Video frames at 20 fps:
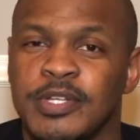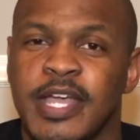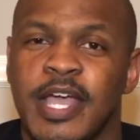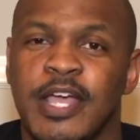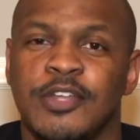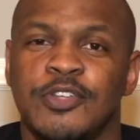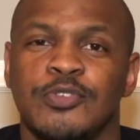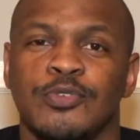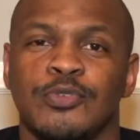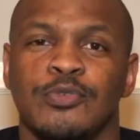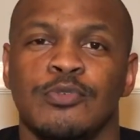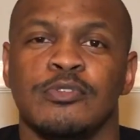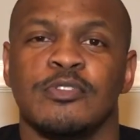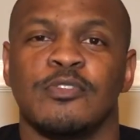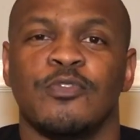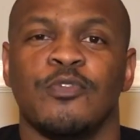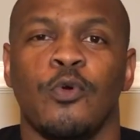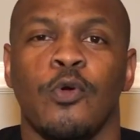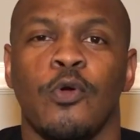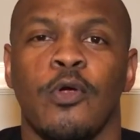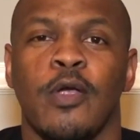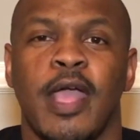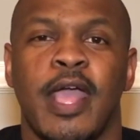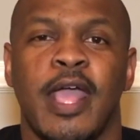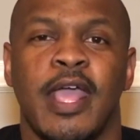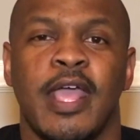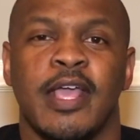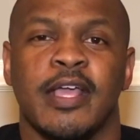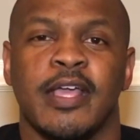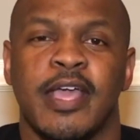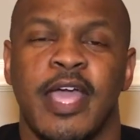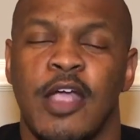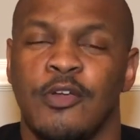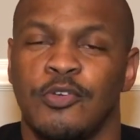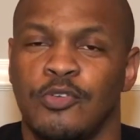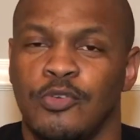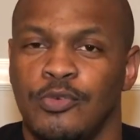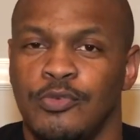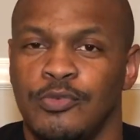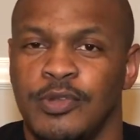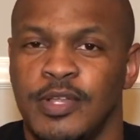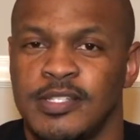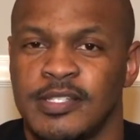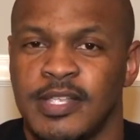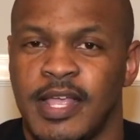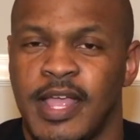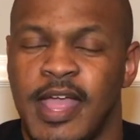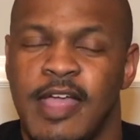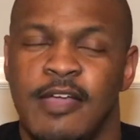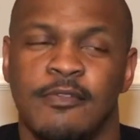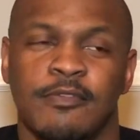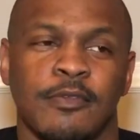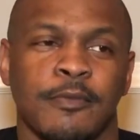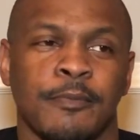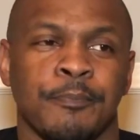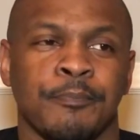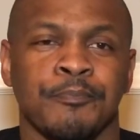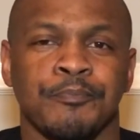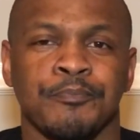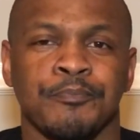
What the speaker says: tattoos for a character who doesn't have them.